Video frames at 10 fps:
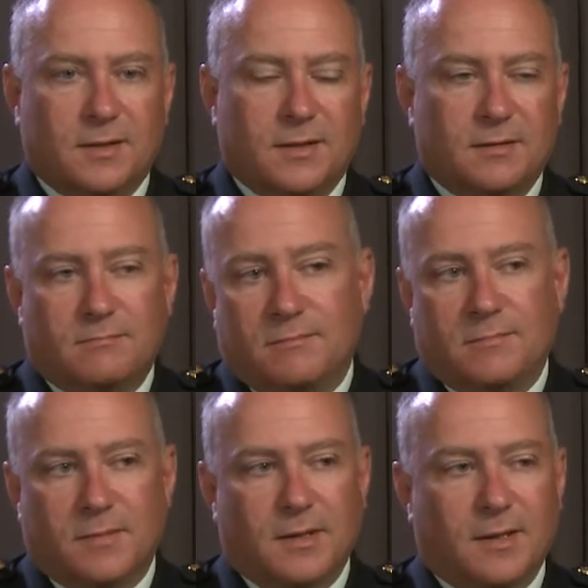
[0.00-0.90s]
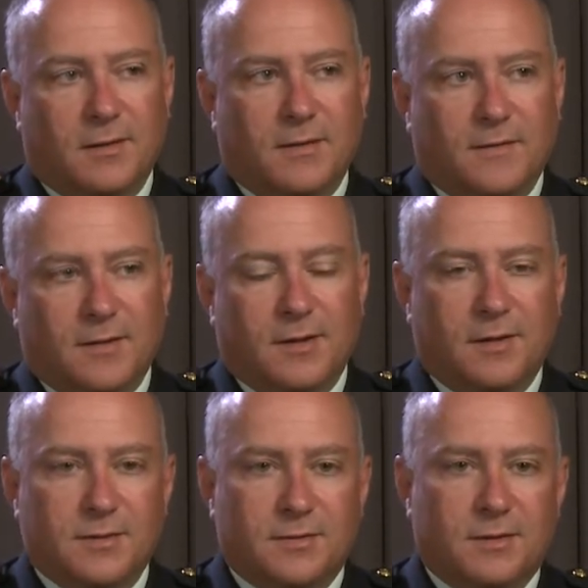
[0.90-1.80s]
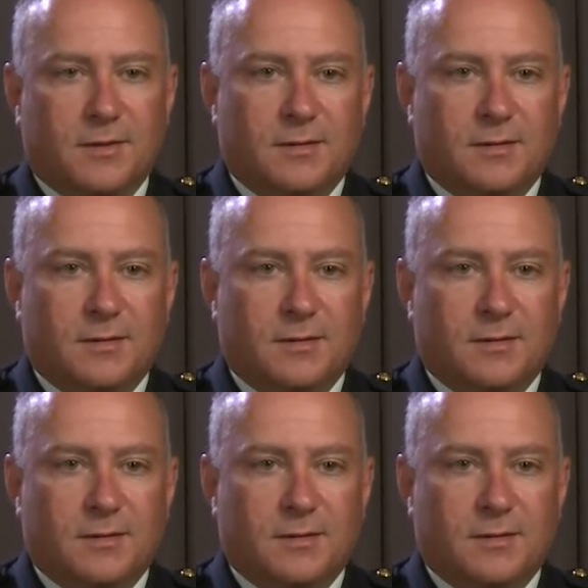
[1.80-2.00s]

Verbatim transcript: kind of, I can't think of anything else really.